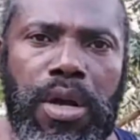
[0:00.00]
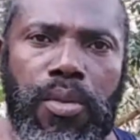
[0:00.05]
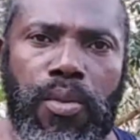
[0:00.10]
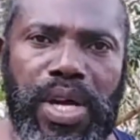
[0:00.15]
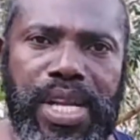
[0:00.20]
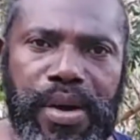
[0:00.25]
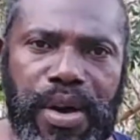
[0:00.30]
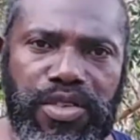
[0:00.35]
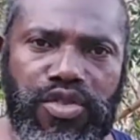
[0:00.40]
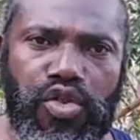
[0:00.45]
when
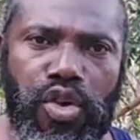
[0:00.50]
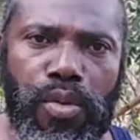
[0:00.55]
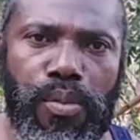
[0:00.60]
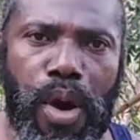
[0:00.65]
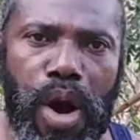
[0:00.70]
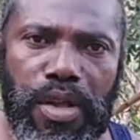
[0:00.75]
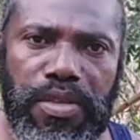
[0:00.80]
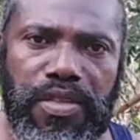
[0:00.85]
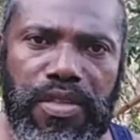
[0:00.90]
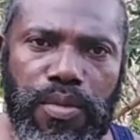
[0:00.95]
you was 2
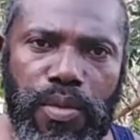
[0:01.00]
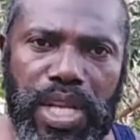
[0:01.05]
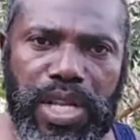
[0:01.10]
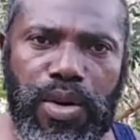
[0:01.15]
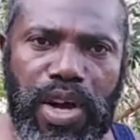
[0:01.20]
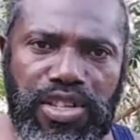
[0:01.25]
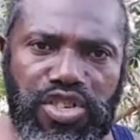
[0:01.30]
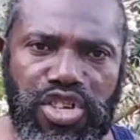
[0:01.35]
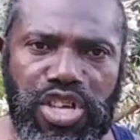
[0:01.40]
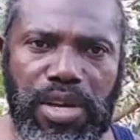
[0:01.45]
months, when you
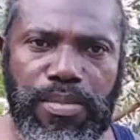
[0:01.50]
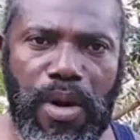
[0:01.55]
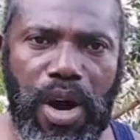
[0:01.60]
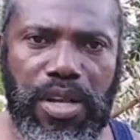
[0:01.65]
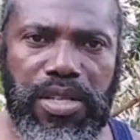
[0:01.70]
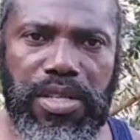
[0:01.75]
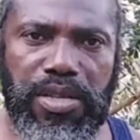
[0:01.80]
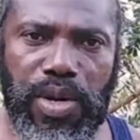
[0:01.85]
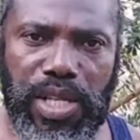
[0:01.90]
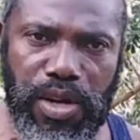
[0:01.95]
was 3
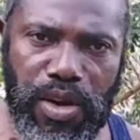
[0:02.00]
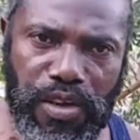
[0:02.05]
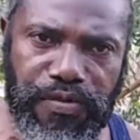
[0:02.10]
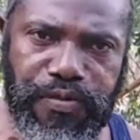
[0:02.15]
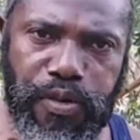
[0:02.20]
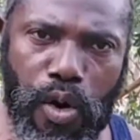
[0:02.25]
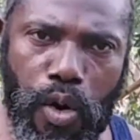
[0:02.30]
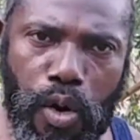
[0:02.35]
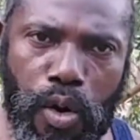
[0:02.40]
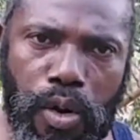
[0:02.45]
months, when you was
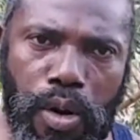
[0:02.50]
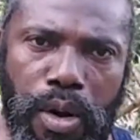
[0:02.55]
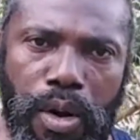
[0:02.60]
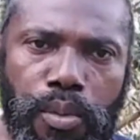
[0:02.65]
4,